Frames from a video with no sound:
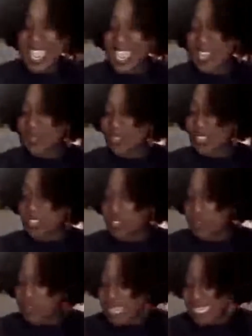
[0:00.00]
I don't think you're
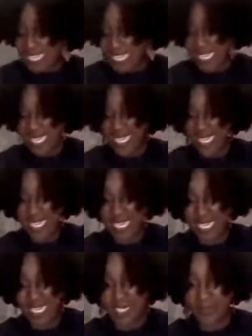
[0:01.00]
ready.
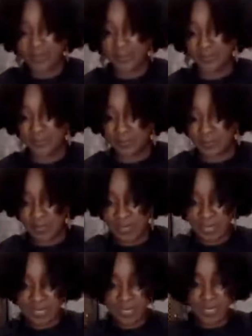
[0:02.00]

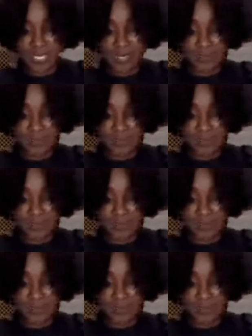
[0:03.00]
Let